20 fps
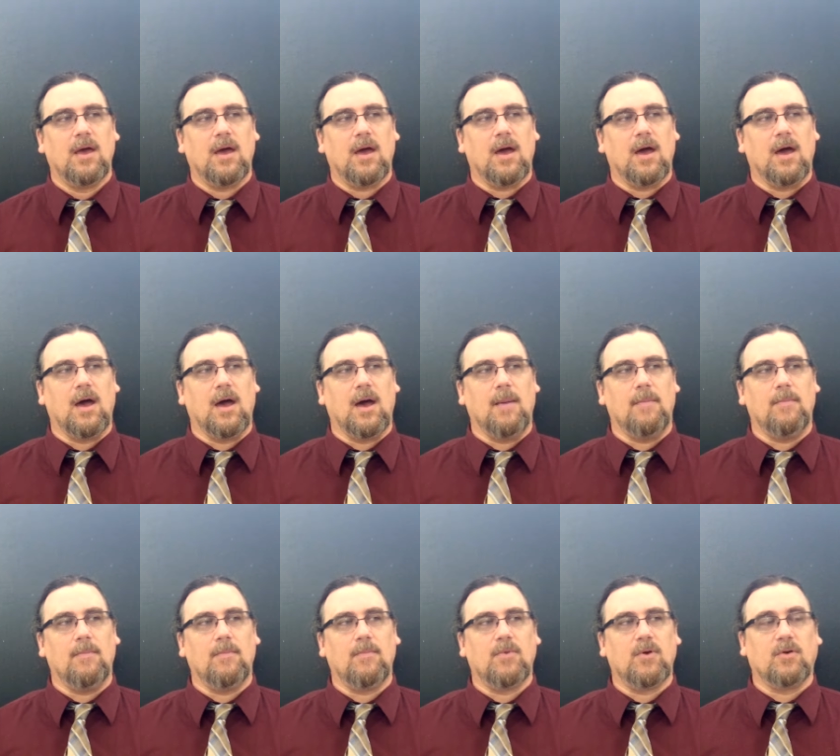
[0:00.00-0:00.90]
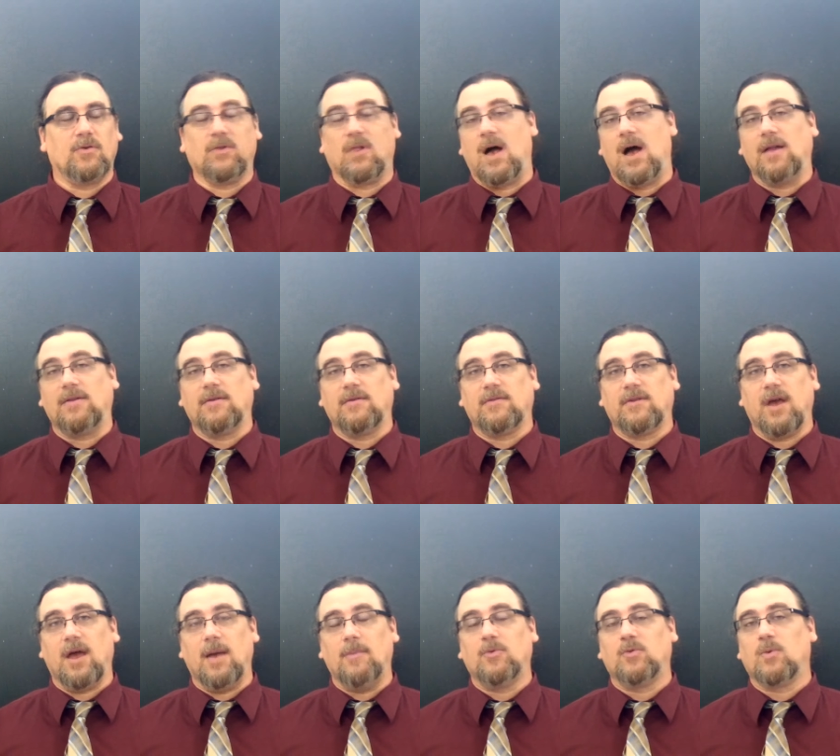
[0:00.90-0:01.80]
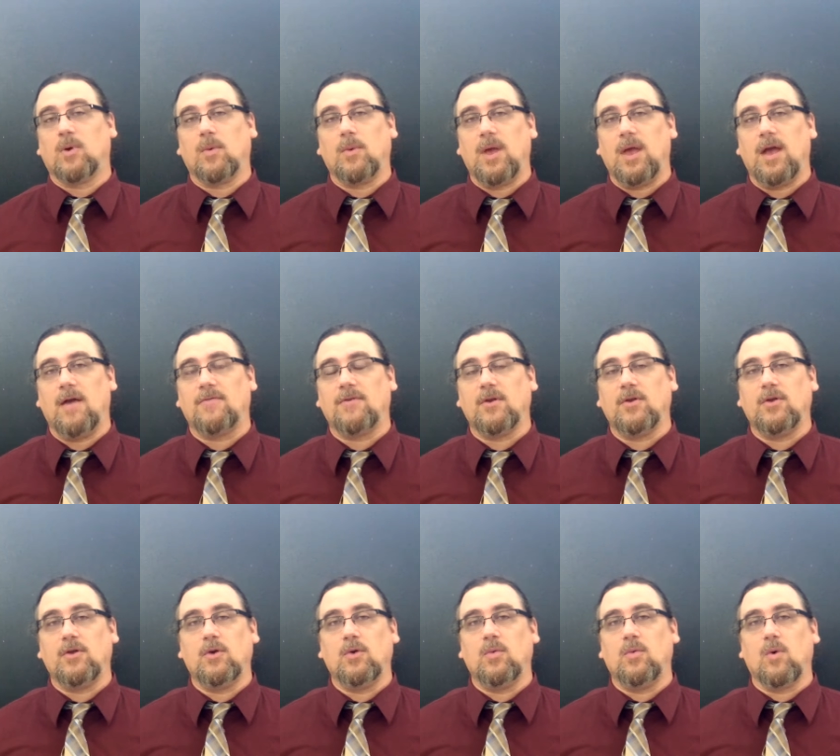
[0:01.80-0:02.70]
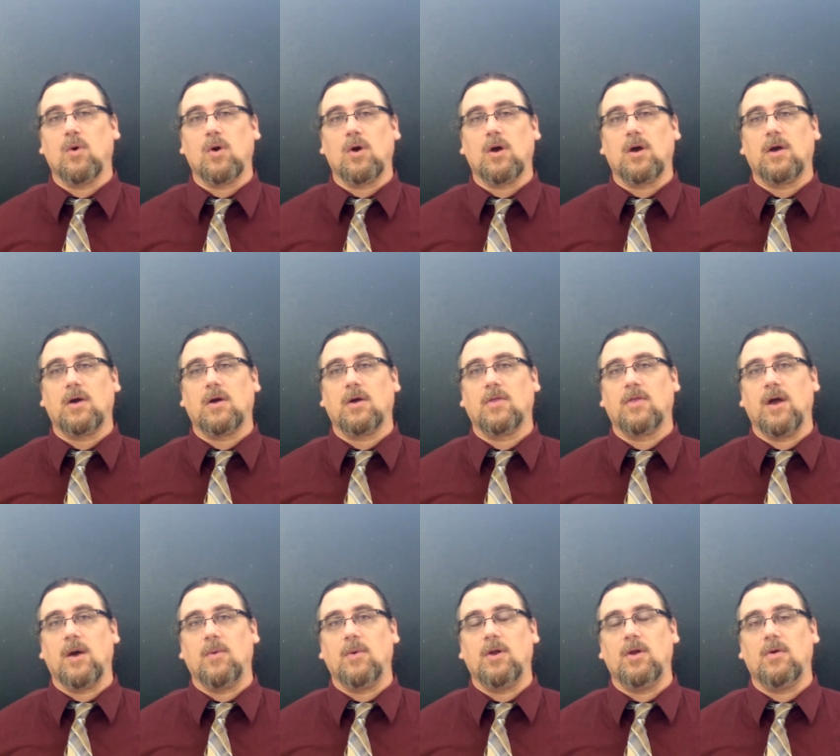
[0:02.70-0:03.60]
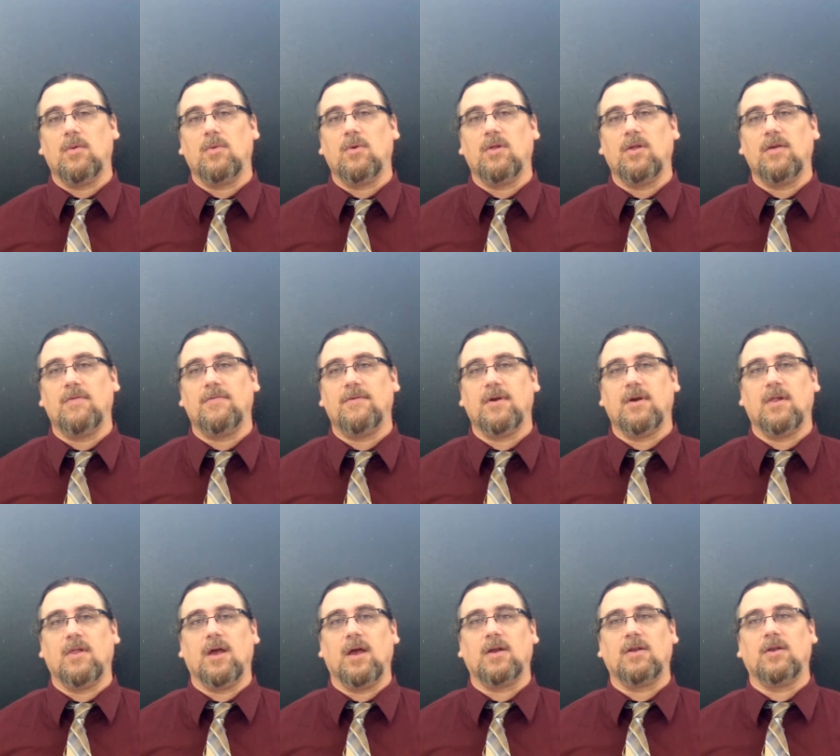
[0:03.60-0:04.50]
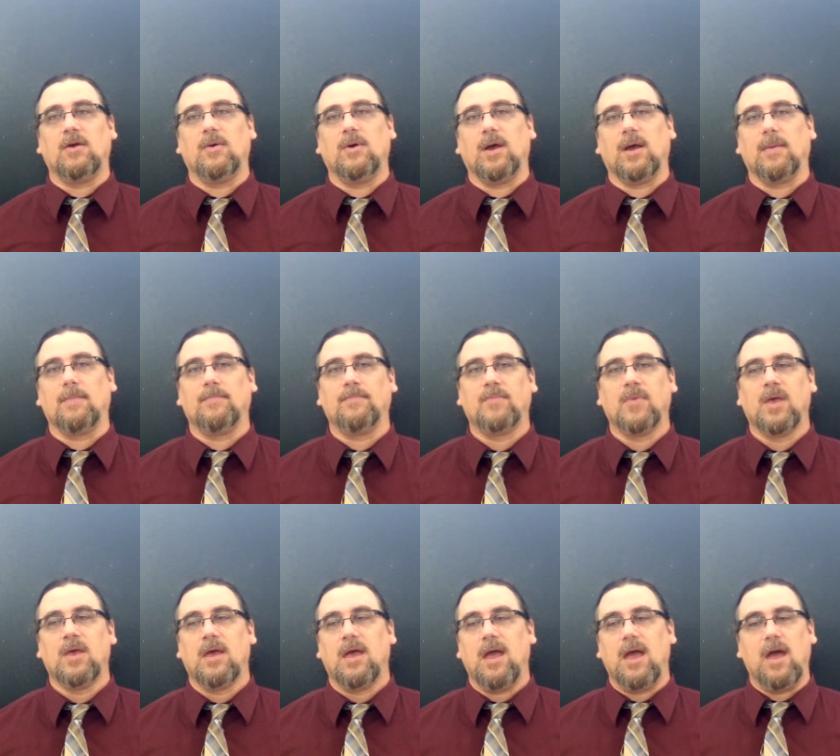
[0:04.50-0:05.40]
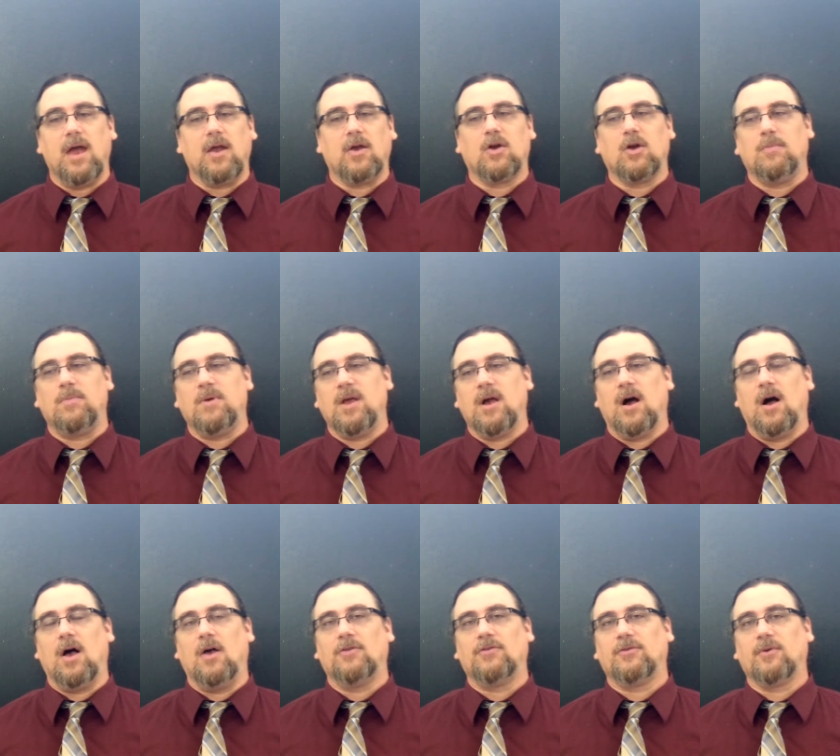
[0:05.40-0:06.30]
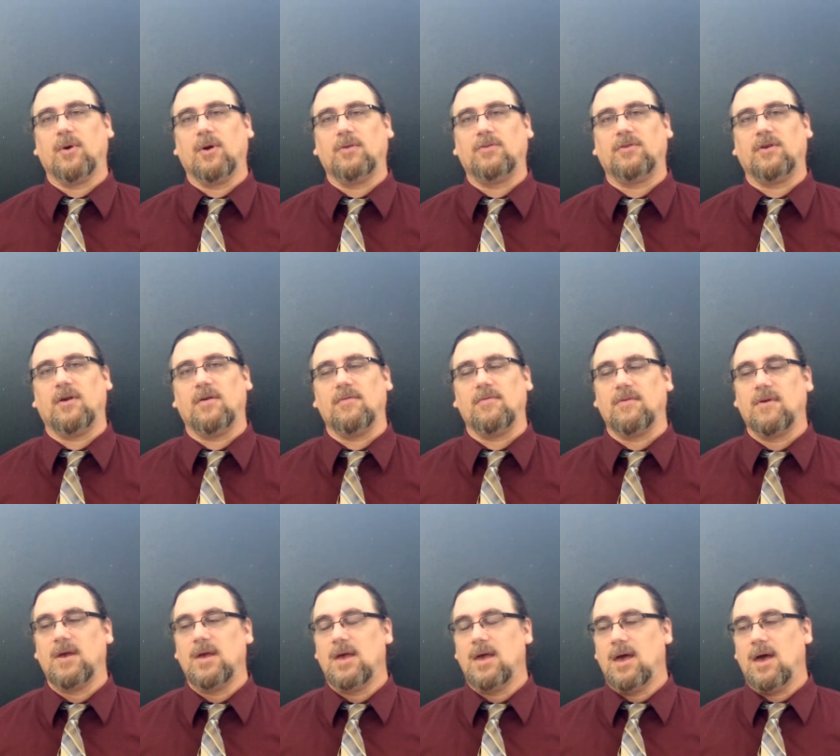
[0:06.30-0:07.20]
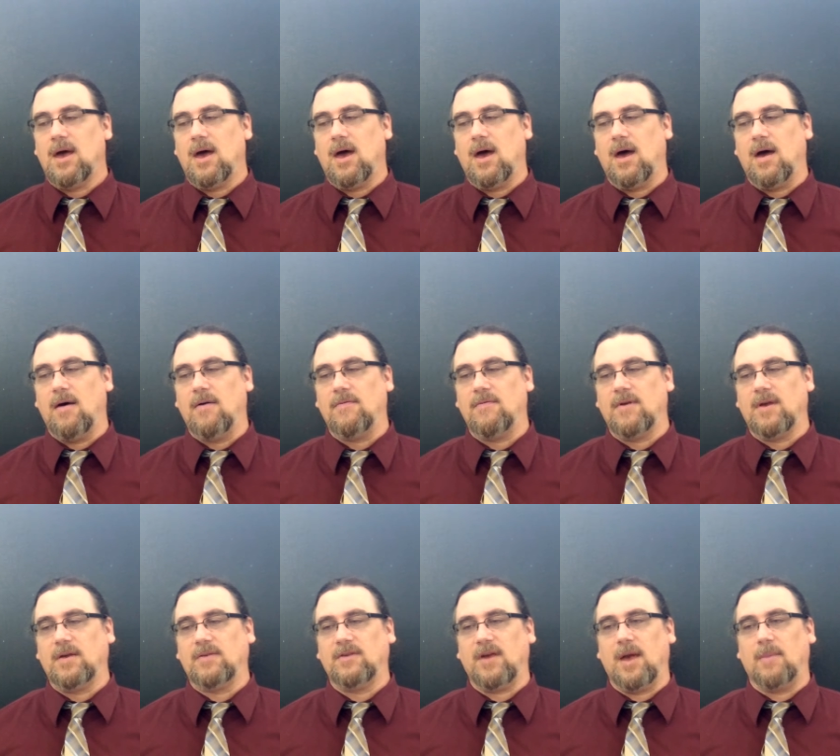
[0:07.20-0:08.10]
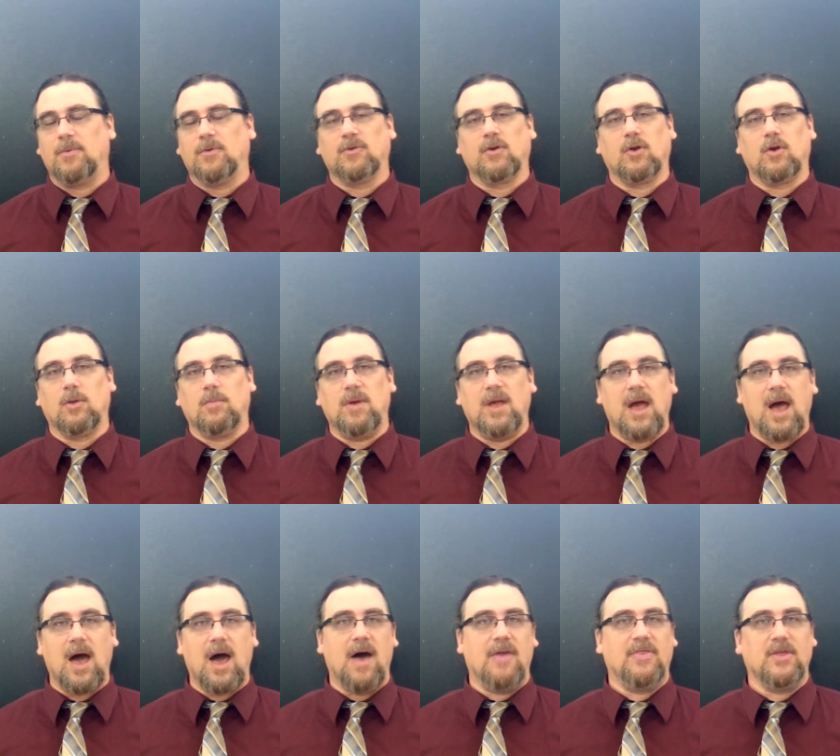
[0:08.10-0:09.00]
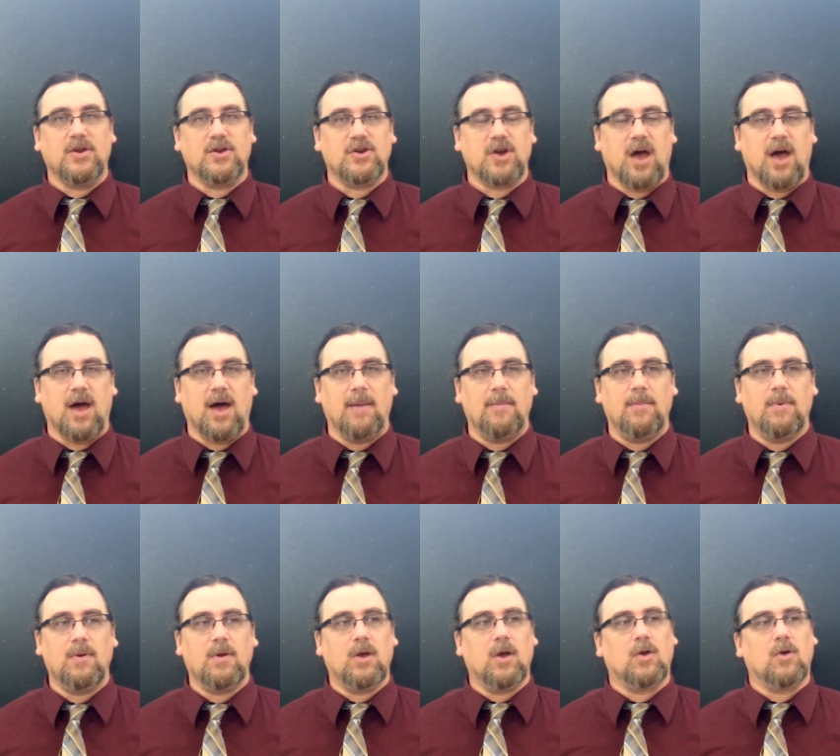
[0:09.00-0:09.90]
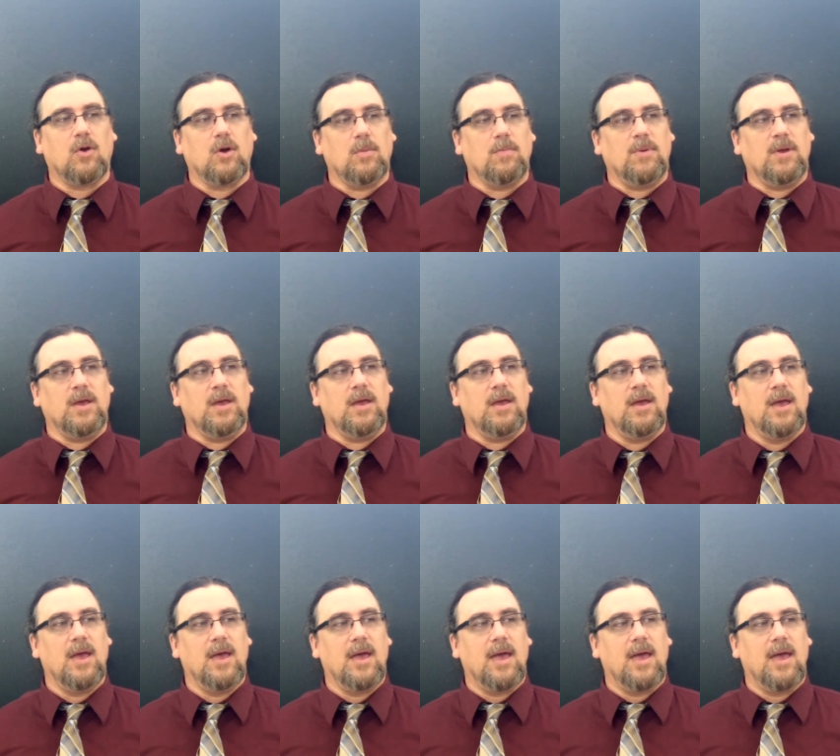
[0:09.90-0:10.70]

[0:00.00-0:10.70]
There's lots of times where we have to do work that we don't really feel like doing. And it could be all sorts of examples. It could be on the job. It could be